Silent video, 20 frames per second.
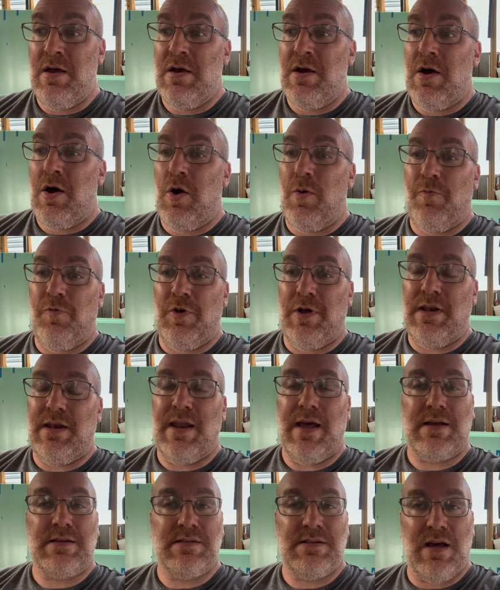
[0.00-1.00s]
hopefully
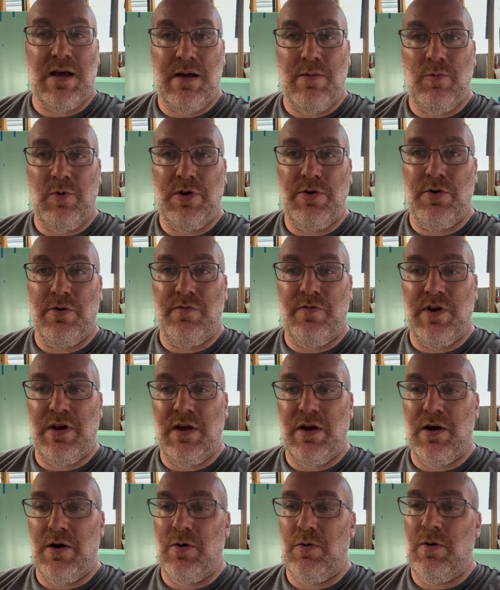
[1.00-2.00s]
next time we do a
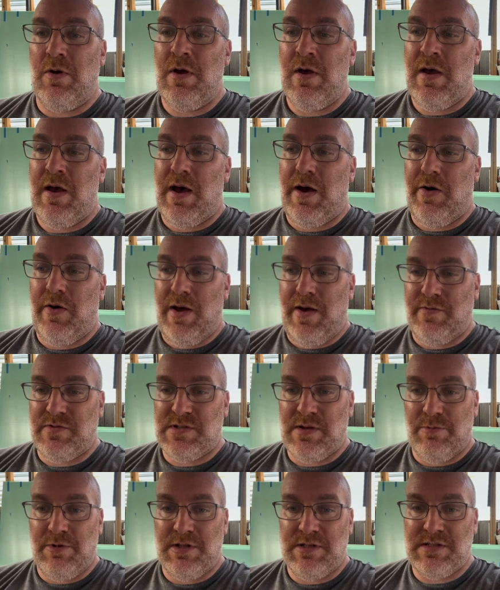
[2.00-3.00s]
video, I'll have
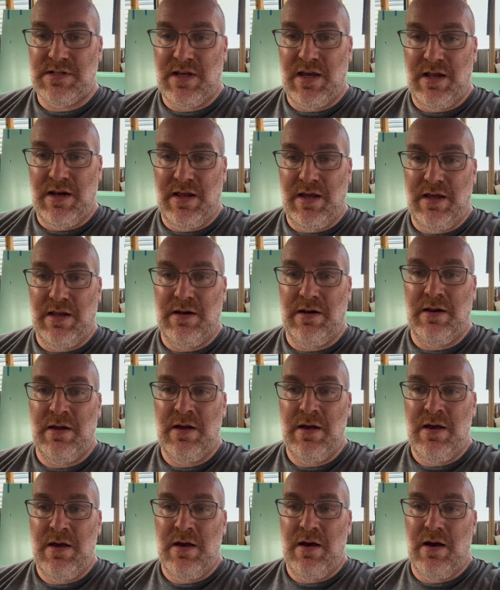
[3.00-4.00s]
some of the skin in
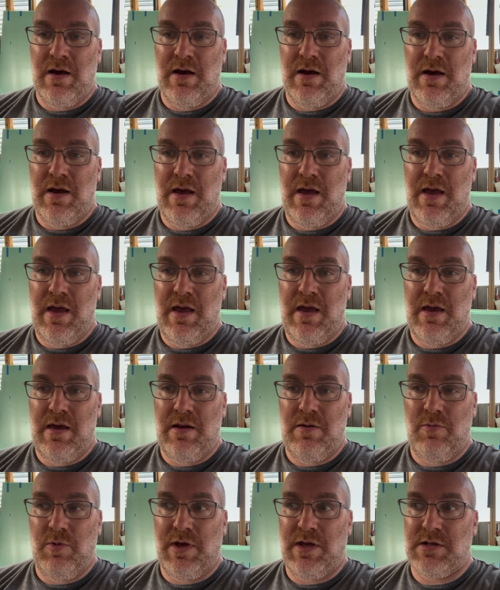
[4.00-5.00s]

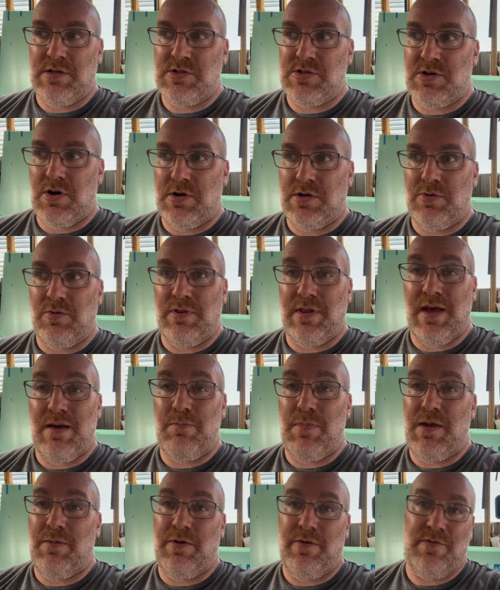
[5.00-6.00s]
and we can start doing that,
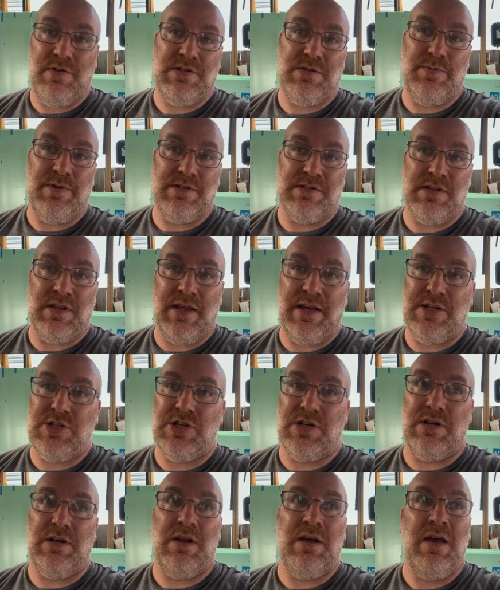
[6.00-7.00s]
maybe even some
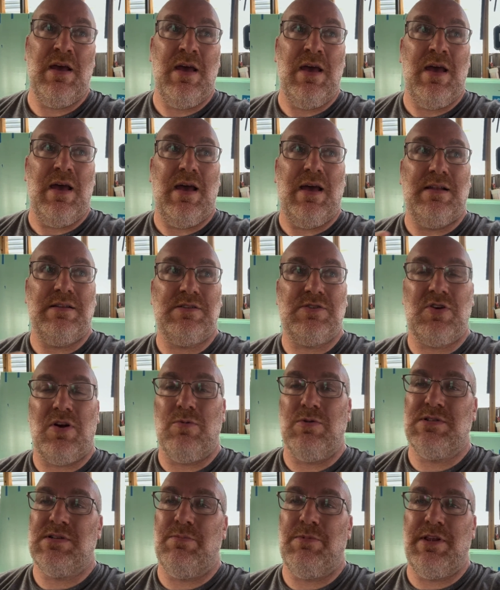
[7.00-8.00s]
insulation, and start
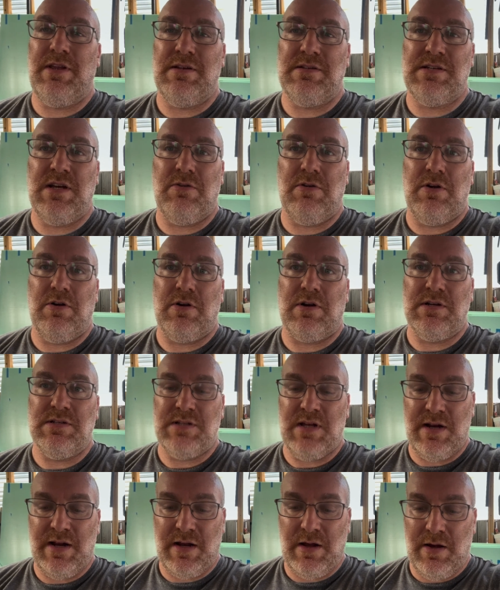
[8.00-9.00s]
with some of the interior, because
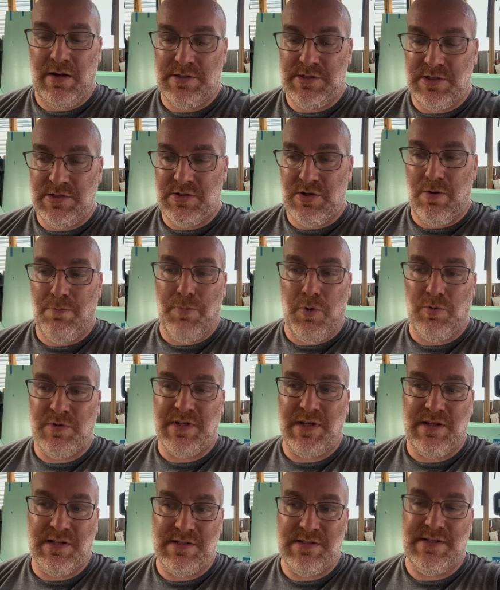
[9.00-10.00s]
then I can actually start
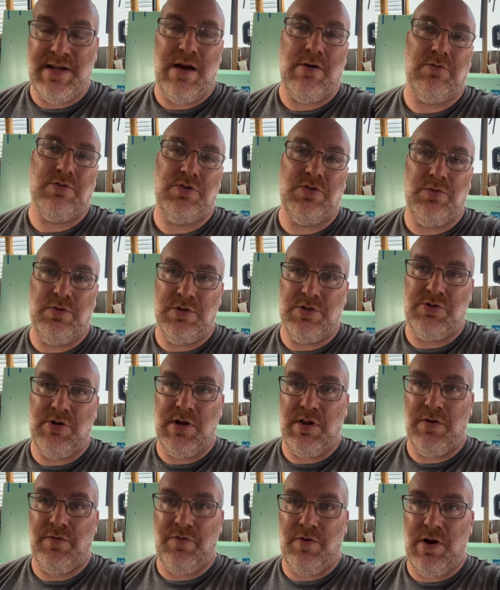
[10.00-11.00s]
bolting this down to the
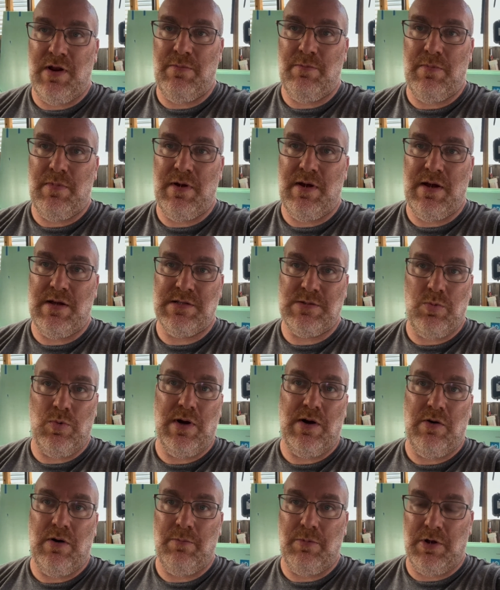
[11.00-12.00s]
trailer frame as
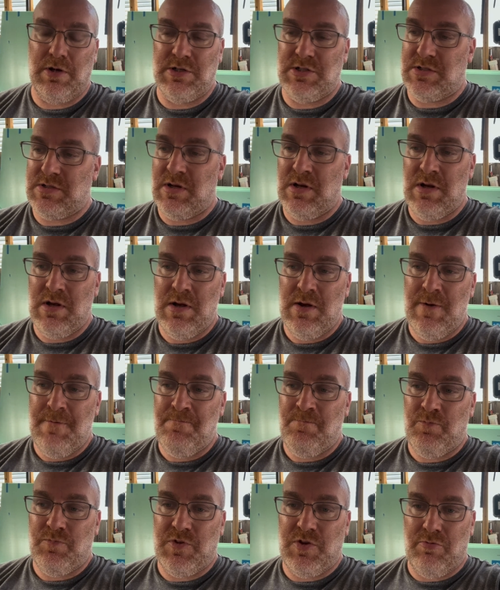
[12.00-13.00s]
well. I'm going to just
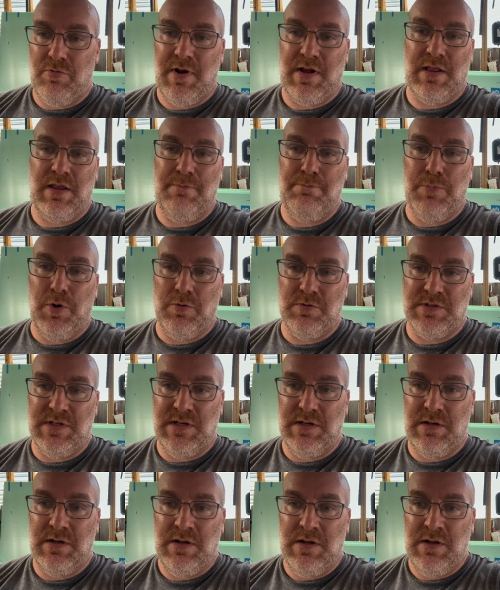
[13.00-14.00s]
directly bolt it